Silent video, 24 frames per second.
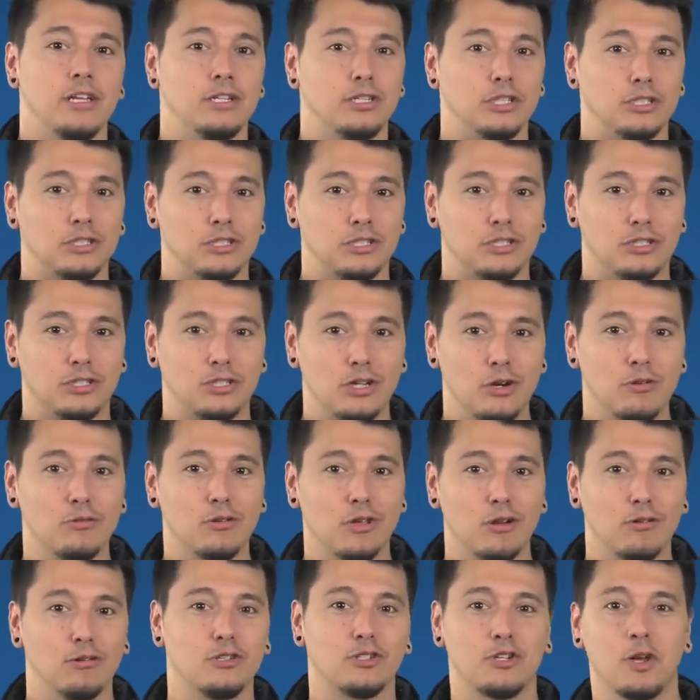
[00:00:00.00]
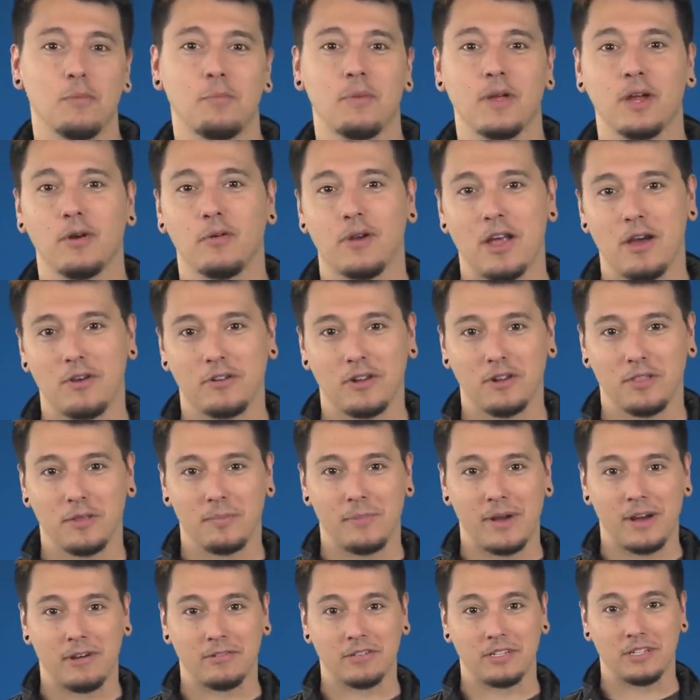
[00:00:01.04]
just don't go jumping around on the
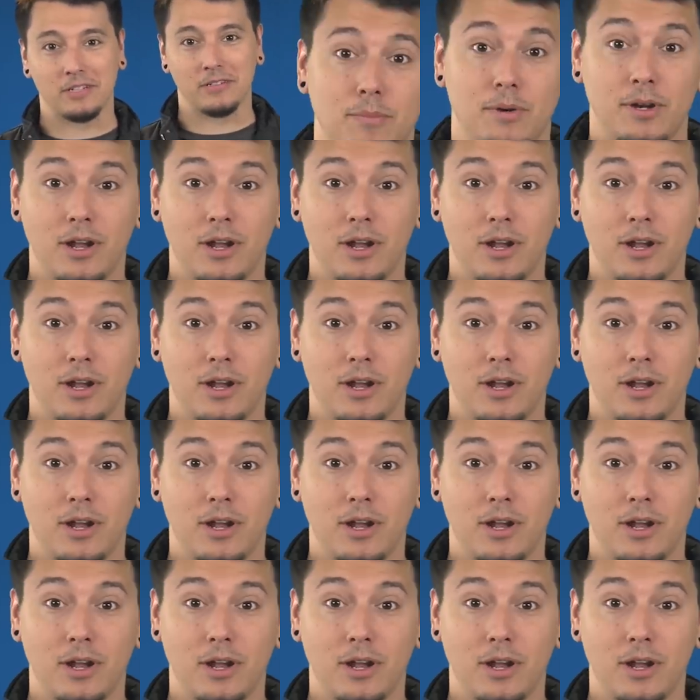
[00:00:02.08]
mountain.